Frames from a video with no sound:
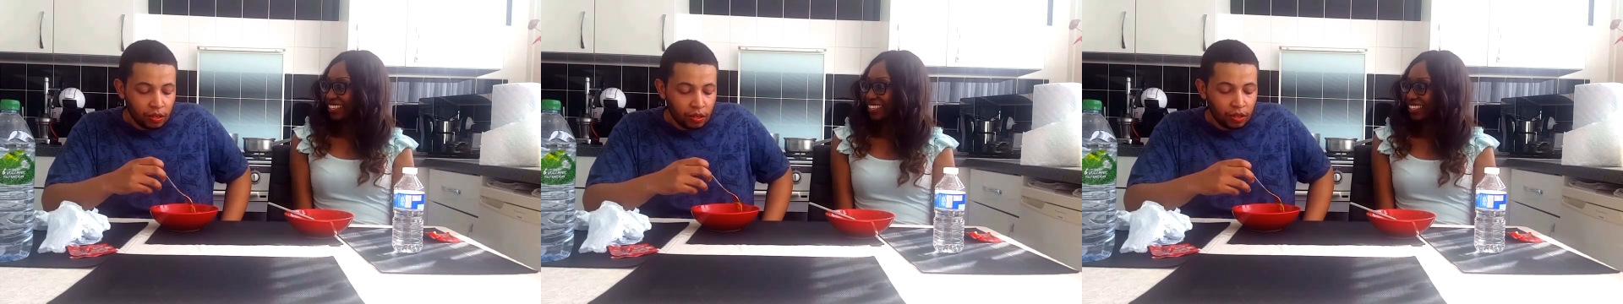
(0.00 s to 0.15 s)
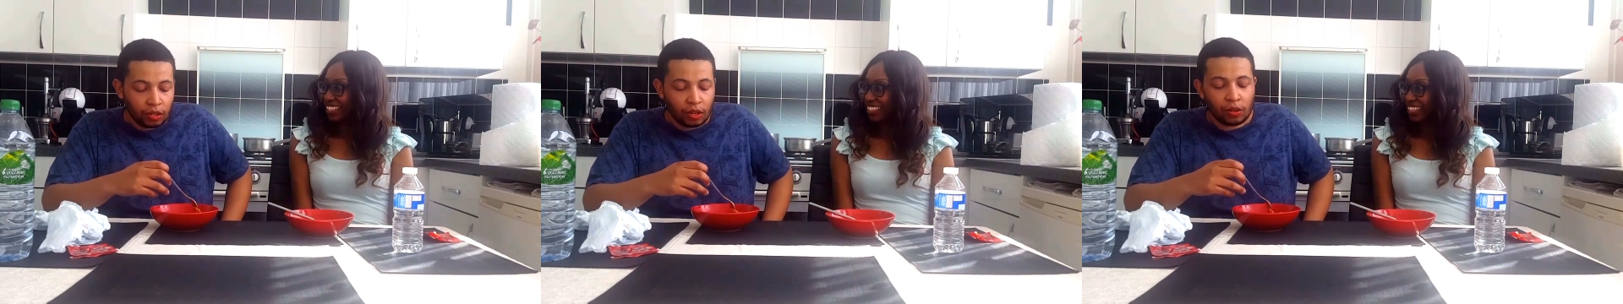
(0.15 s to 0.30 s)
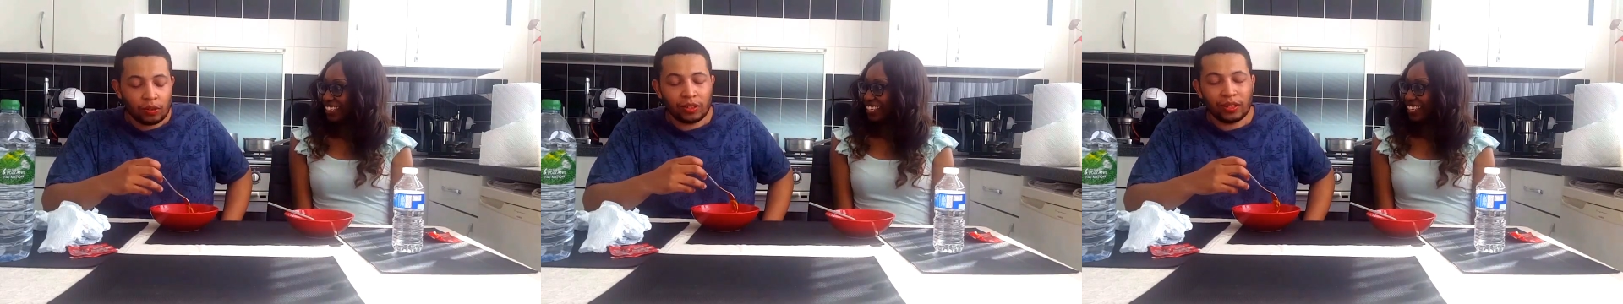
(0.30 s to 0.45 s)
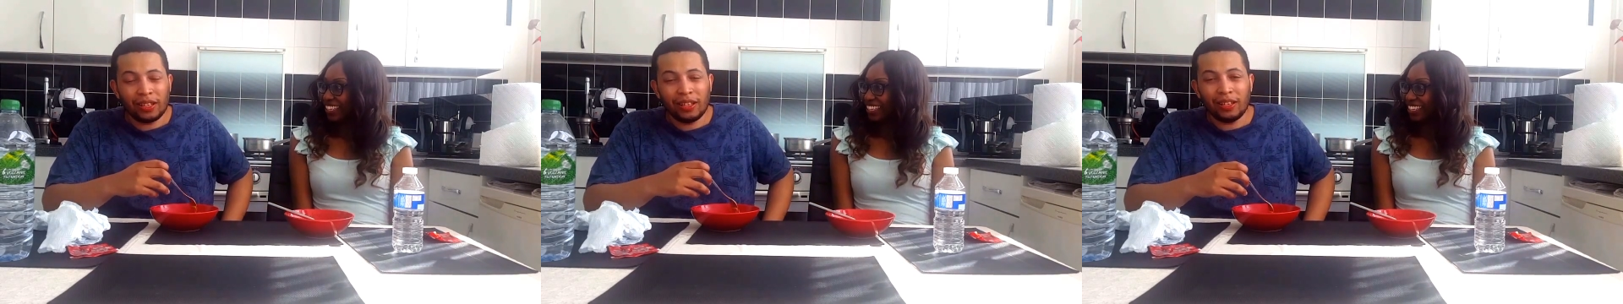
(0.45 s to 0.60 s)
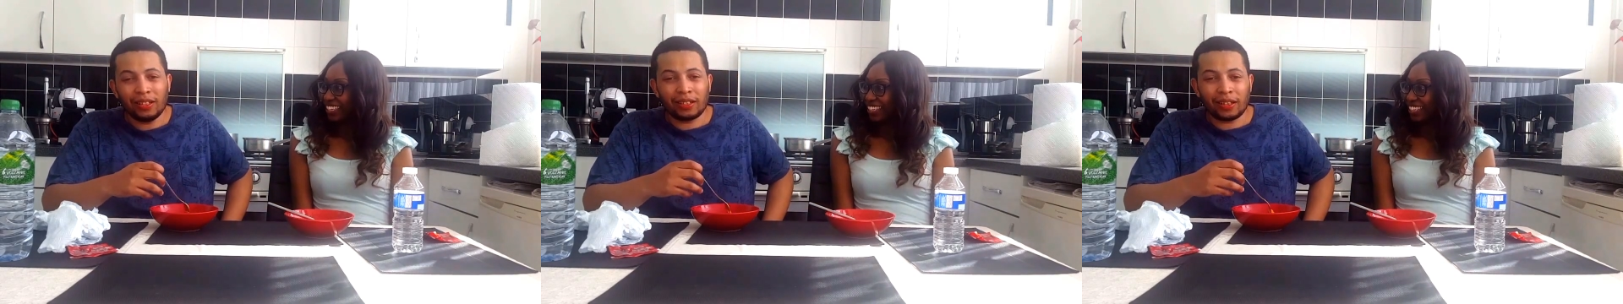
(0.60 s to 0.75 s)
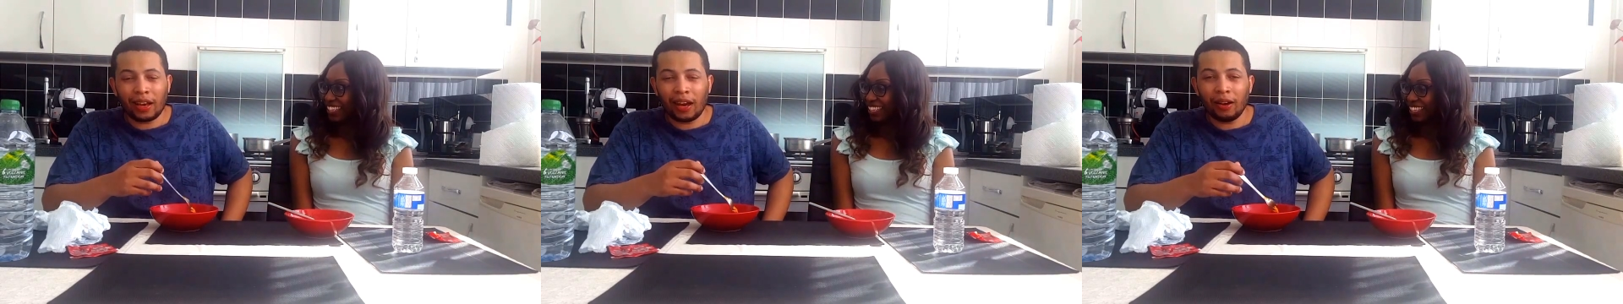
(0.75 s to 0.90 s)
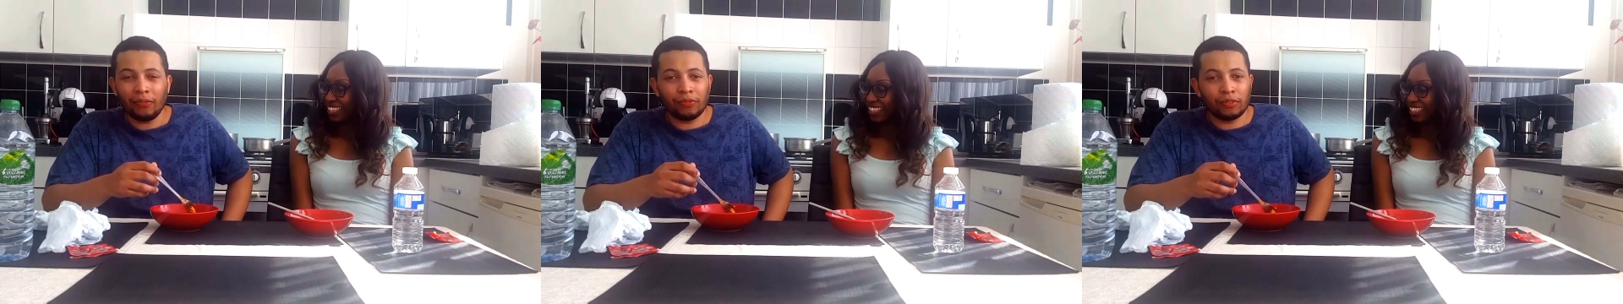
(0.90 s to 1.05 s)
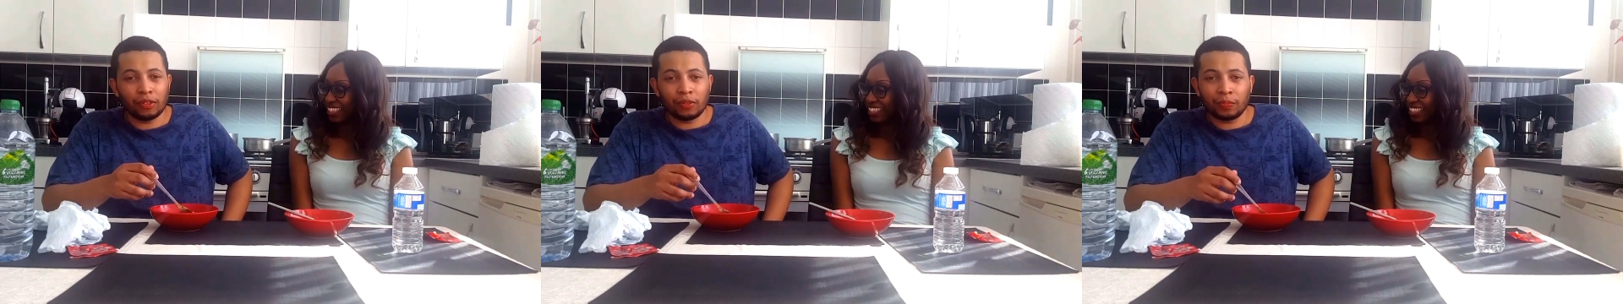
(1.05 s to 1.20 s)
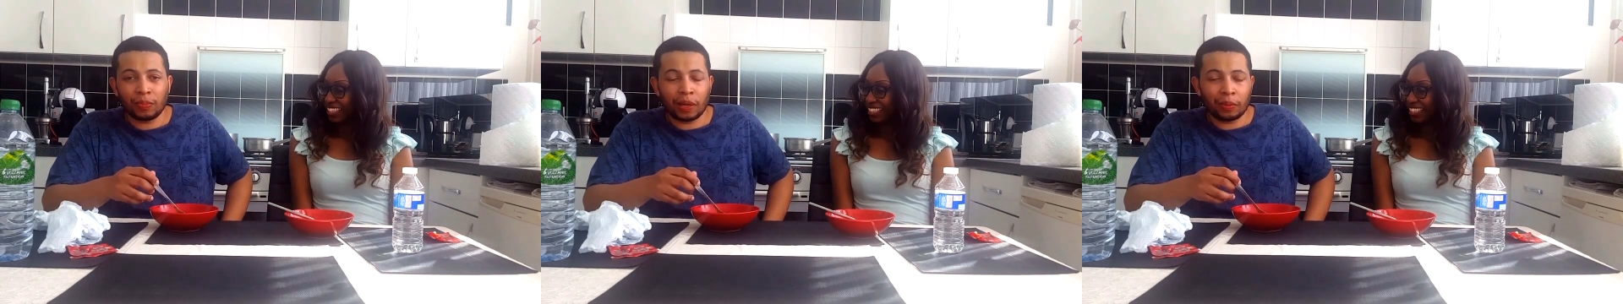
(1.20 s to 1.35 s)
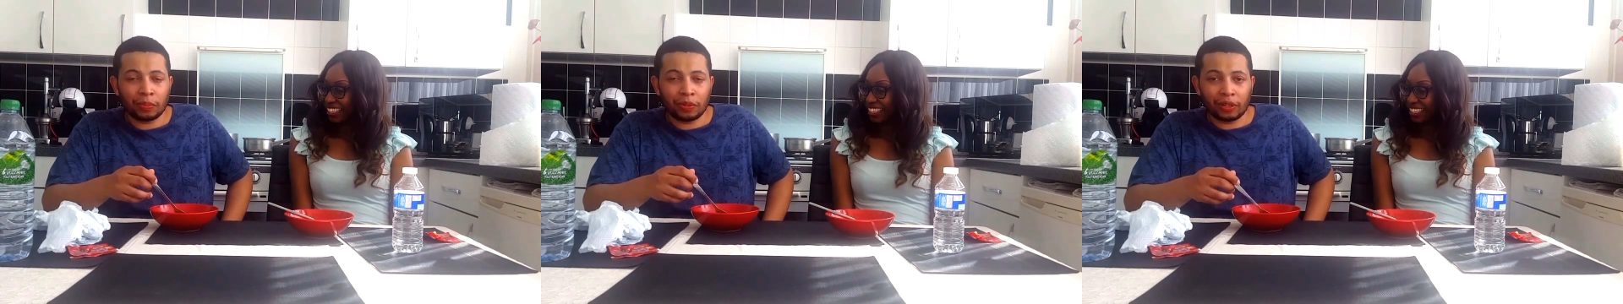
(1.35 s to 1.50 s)
Speaker 1: you yeah. don't need to have this
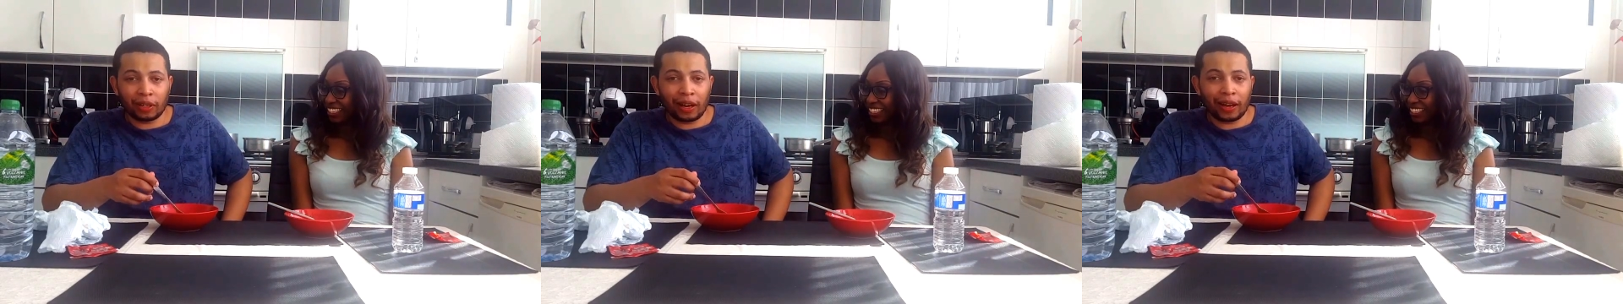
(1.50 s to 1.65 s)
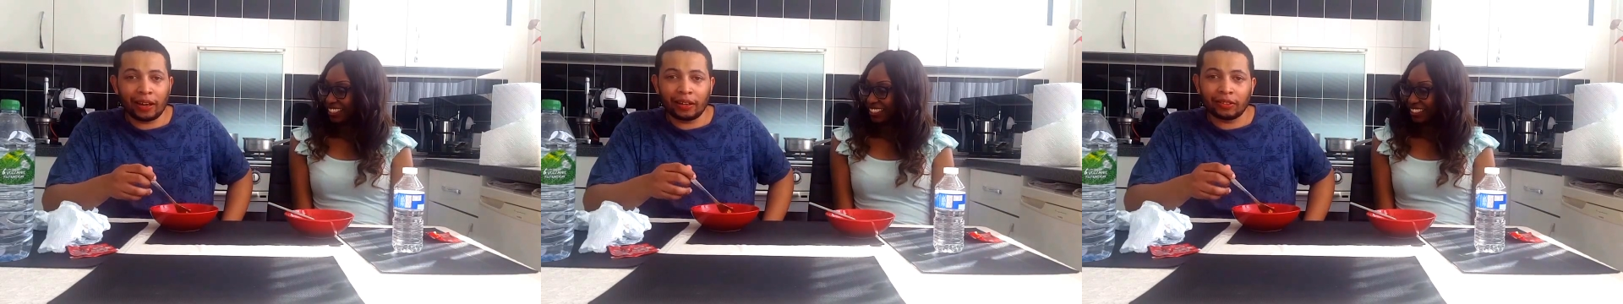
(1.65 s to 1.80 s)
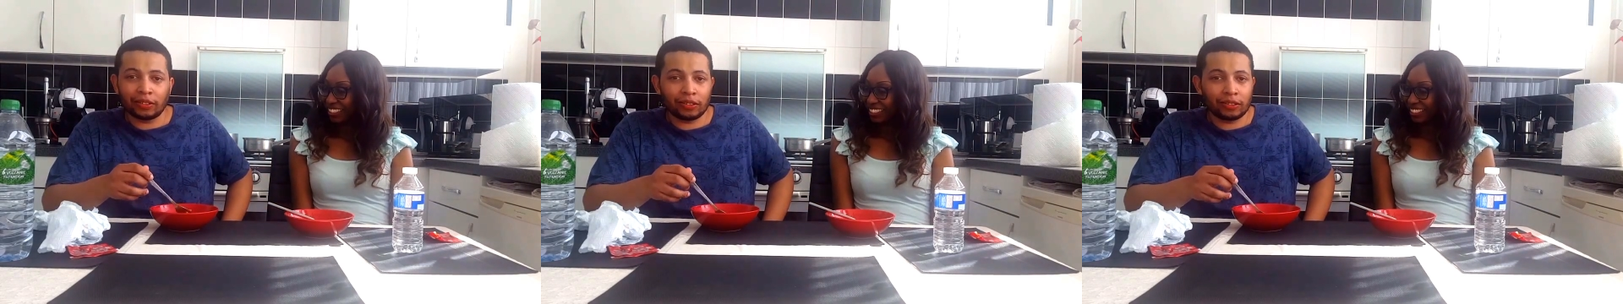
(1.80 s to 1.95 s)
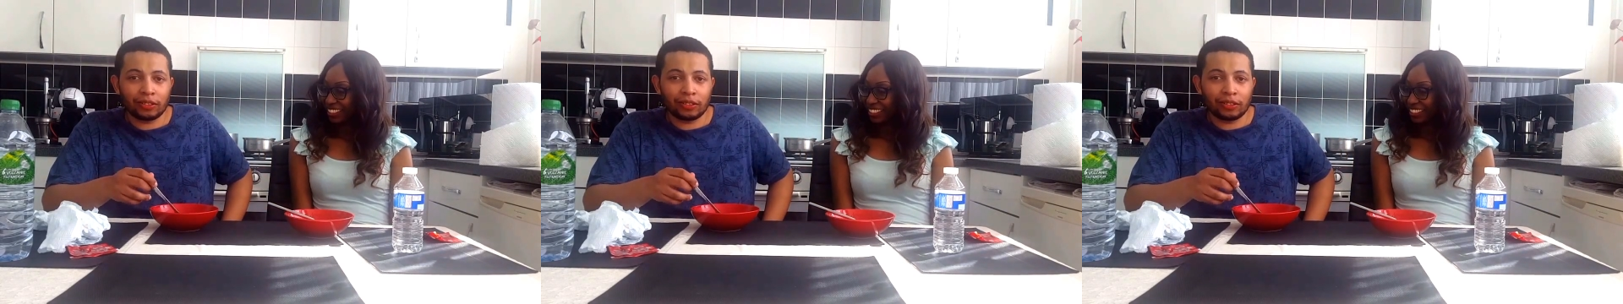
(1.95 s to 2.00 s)
pep up guys.